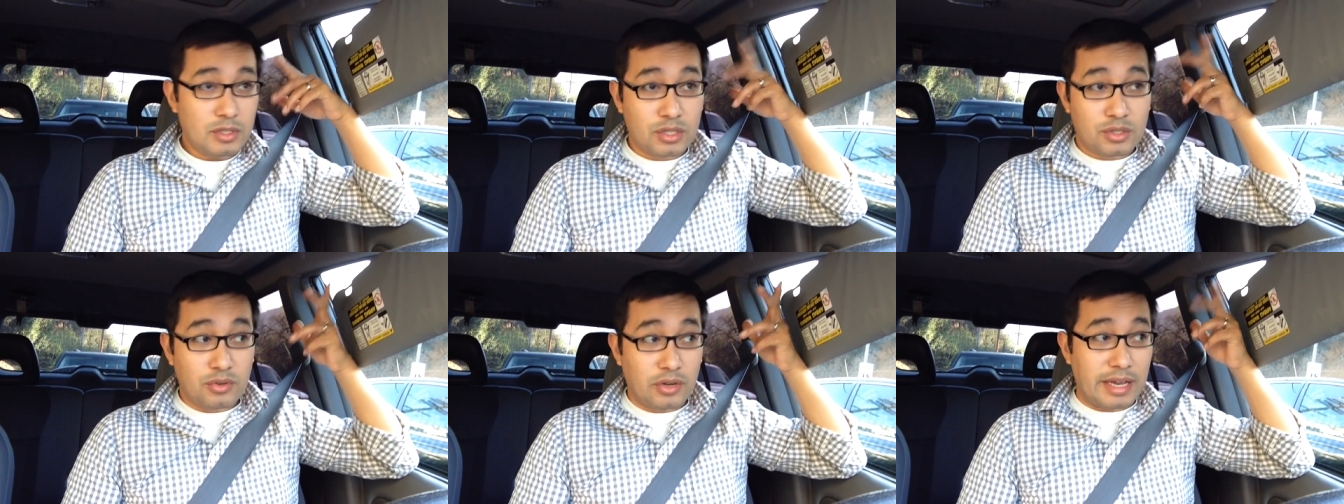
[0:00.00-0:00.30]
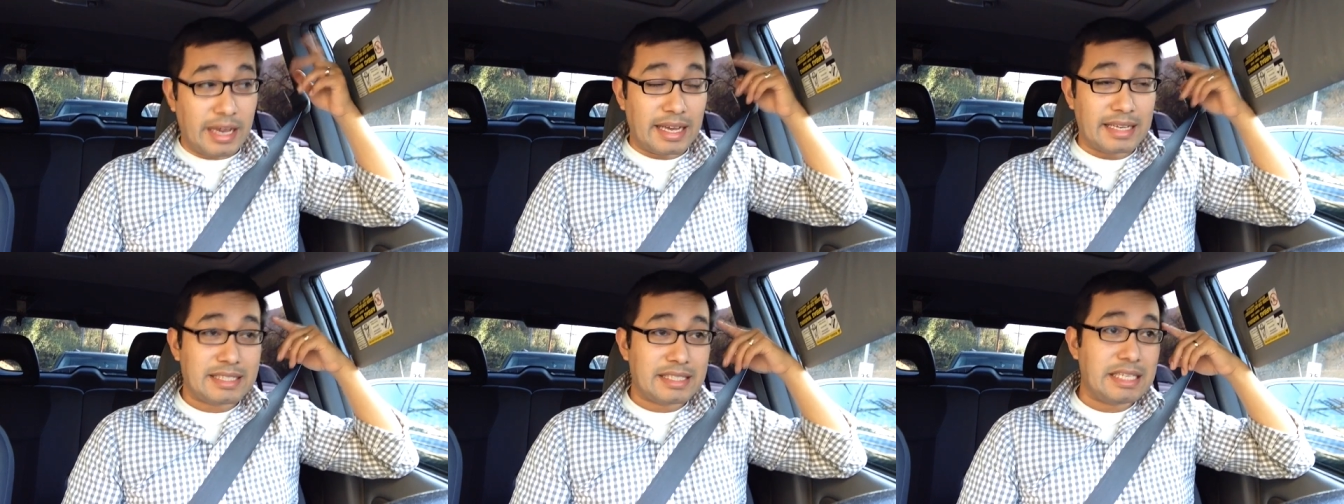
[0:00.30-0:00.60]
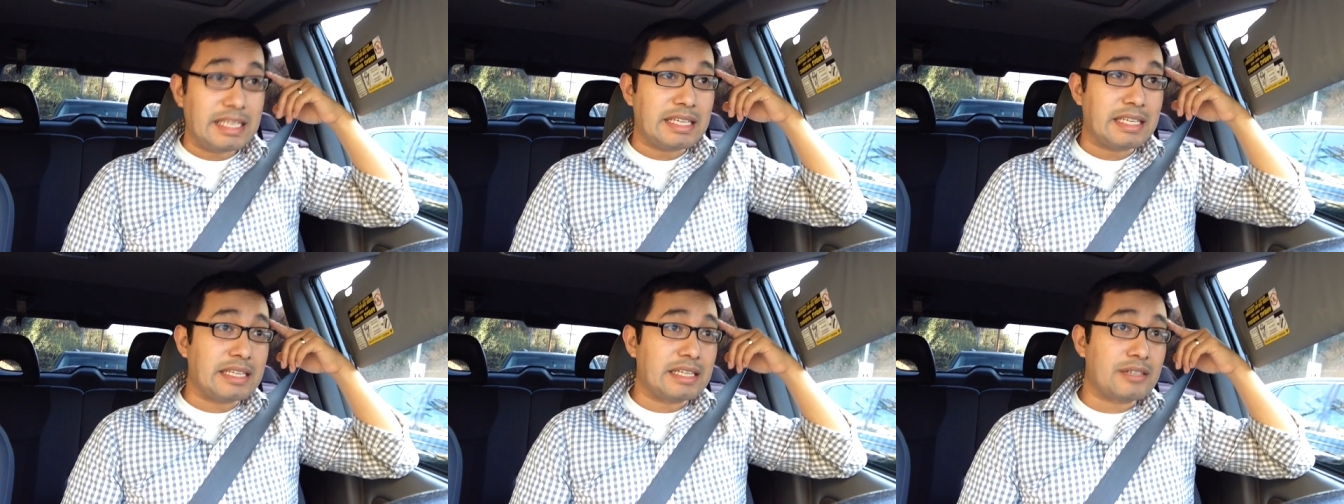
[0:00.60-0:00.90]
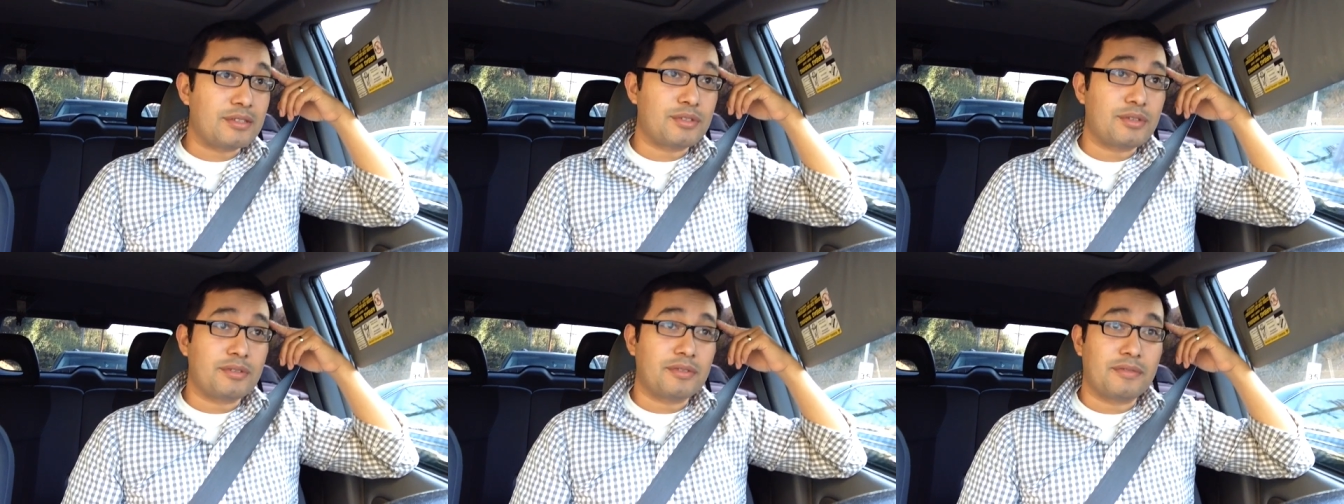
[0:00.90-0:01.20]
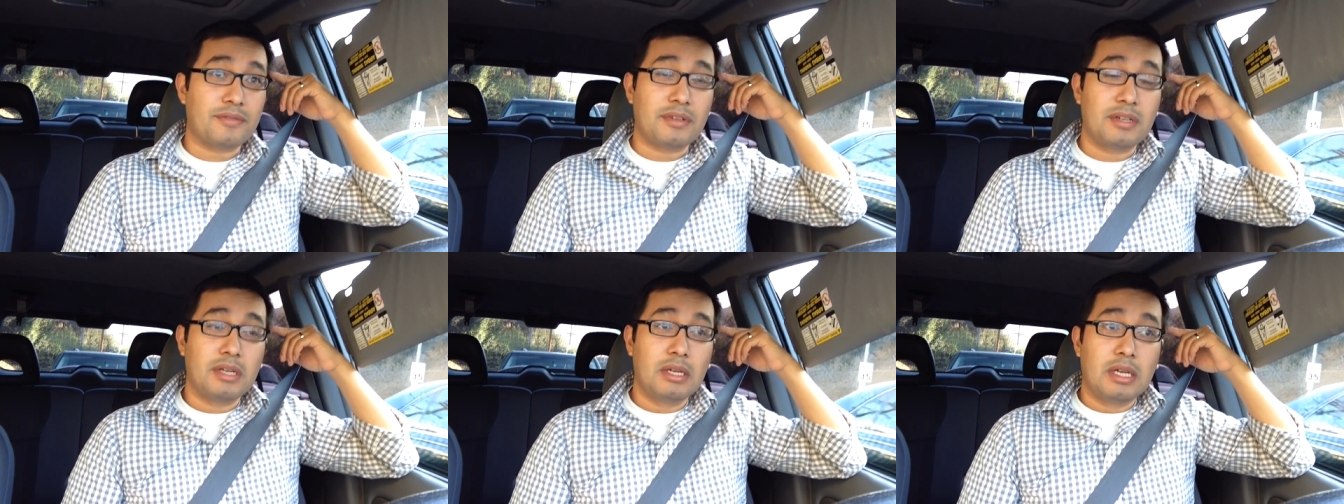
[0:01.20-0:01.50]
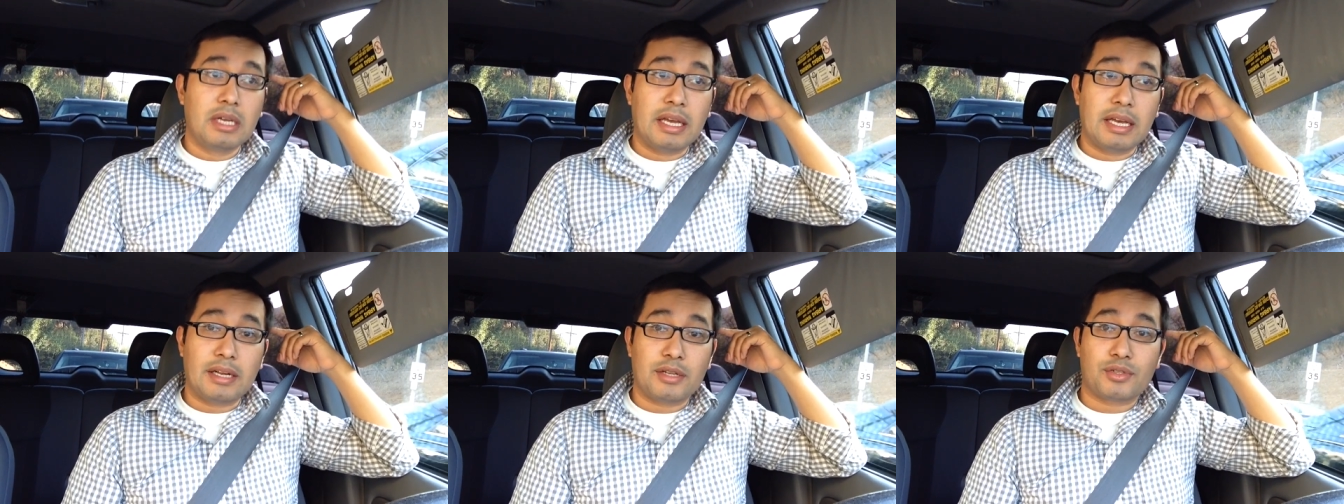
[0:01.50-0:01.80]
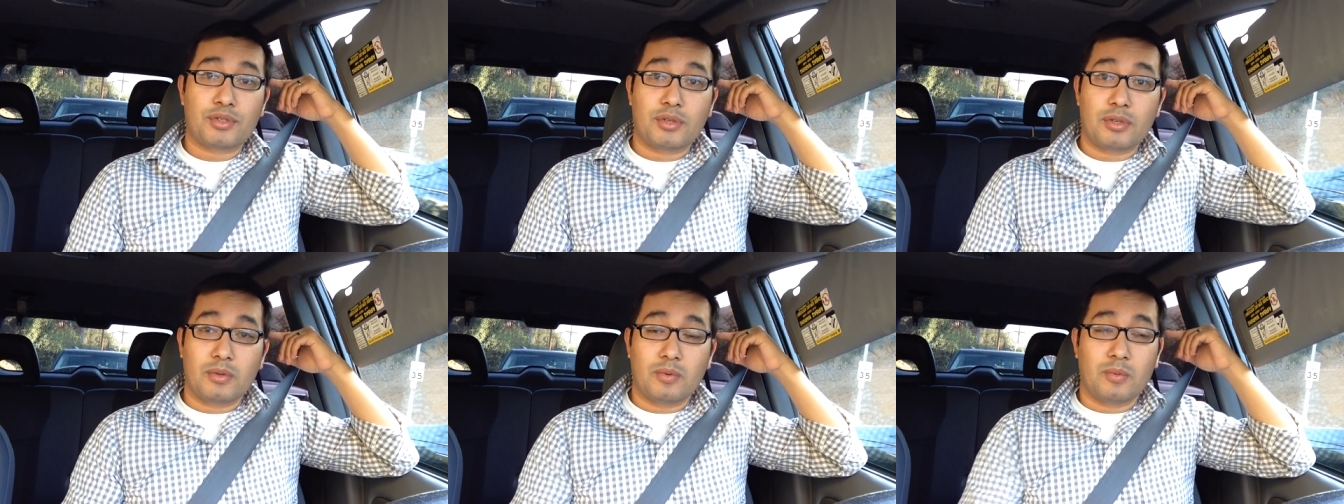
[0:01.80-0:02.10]
So I, I see it in a certain, in a
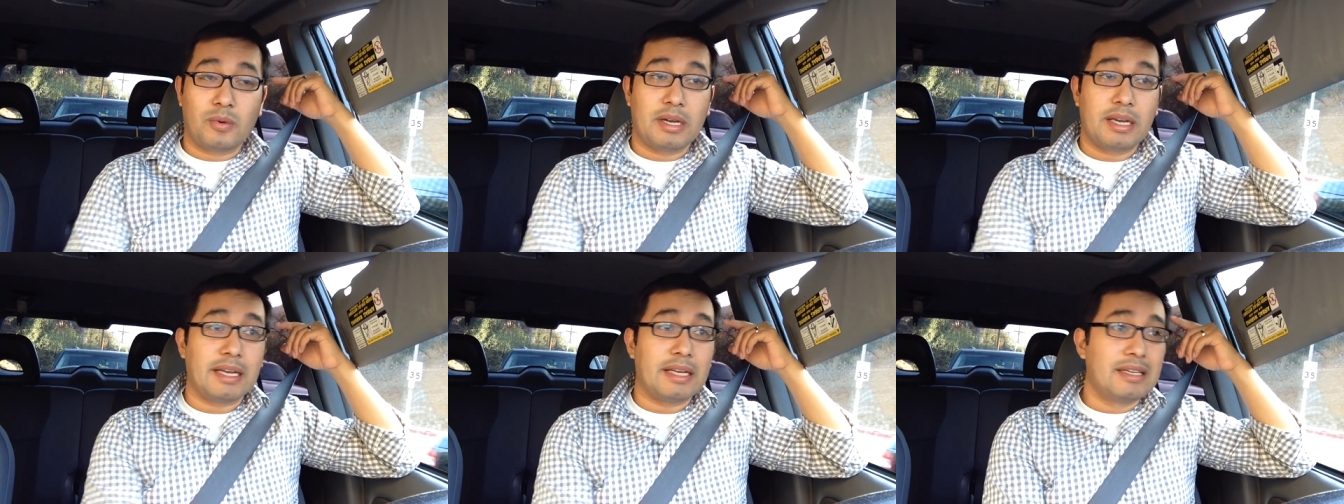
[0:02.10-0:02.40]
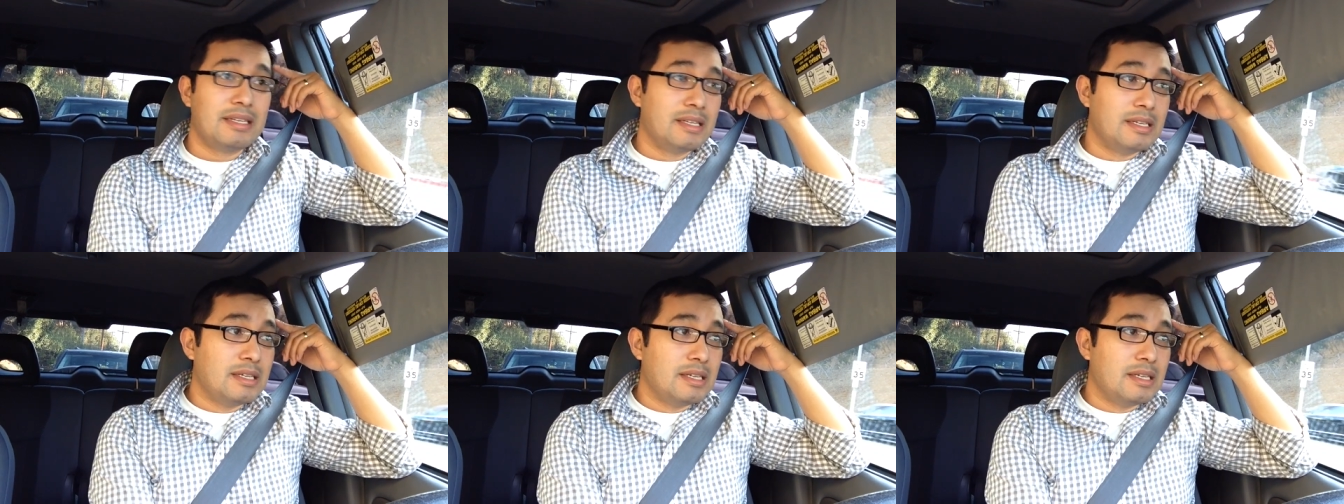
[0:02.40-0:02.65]
certain way.